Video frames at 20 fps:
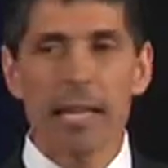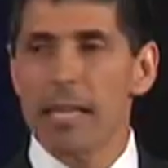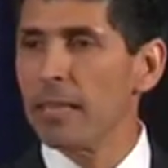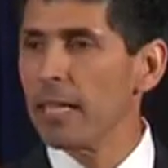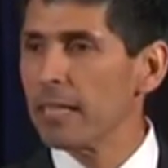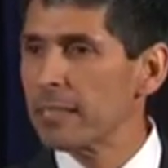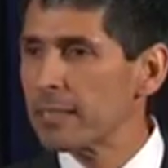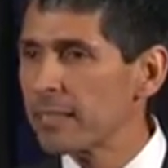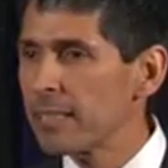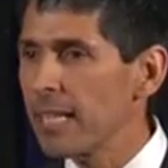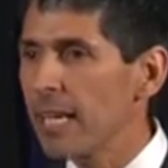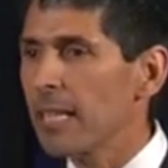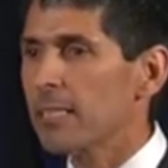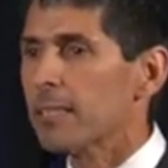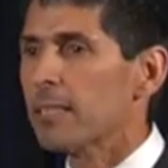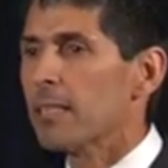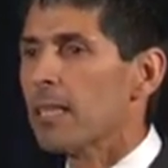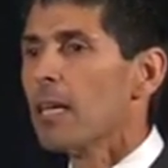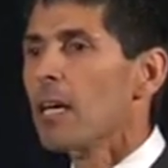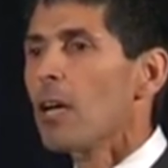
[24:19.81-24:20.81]
The
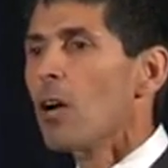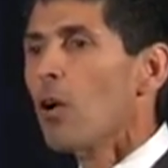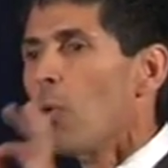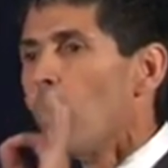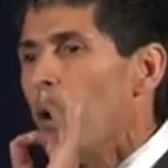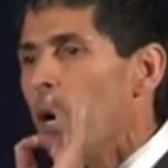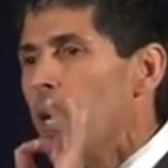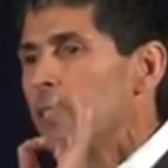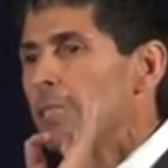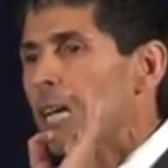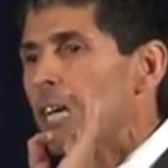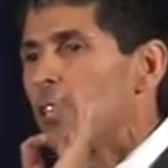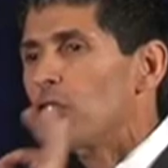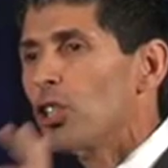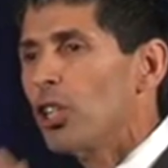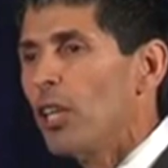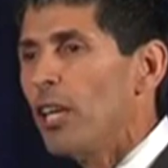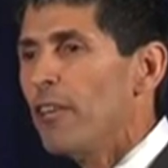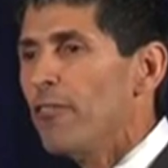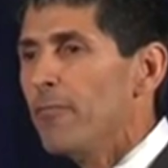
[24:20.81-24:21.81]
sixth was
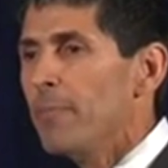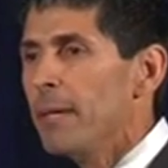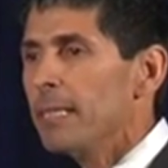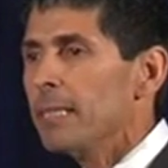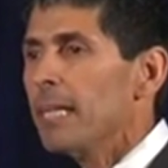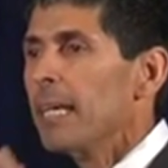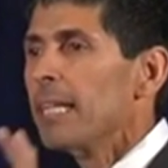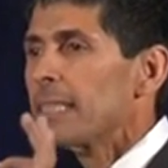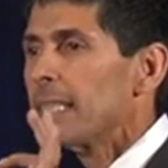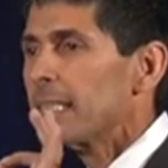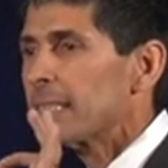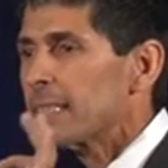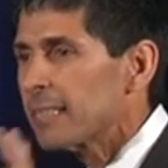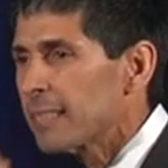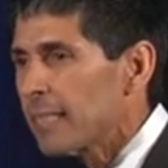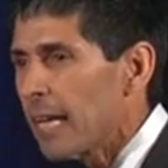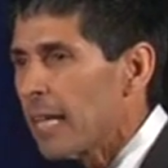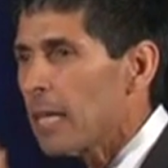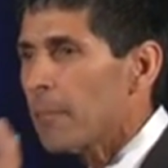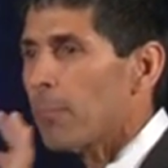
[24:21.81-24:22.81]
achievement, to
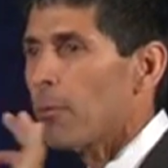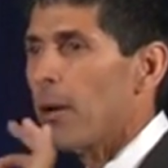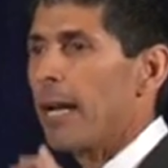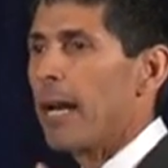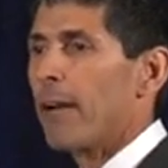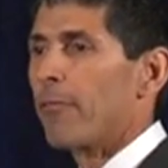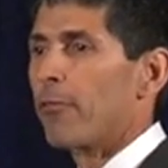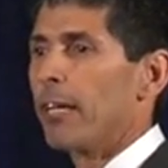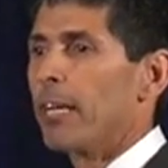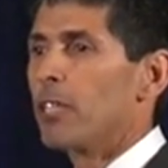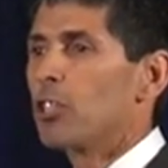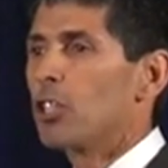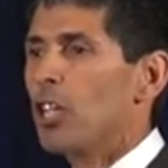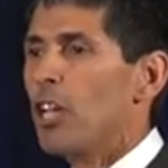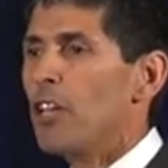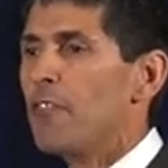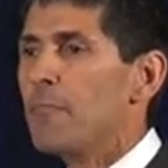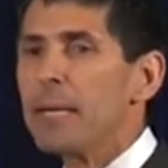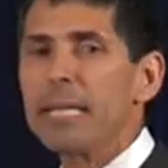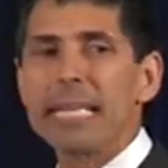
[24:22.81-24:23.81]
celebrate every
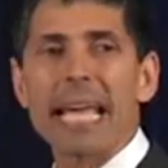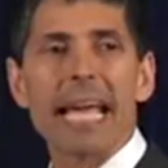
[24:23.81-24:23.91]
achievement.